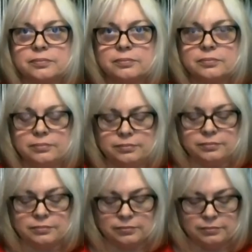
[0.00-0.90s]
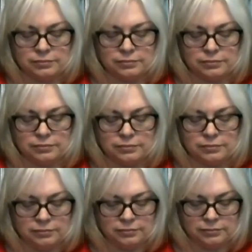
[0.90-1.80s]

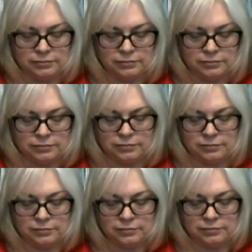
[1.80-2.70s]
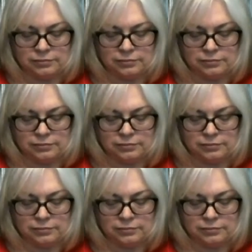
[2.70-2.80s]
(silent)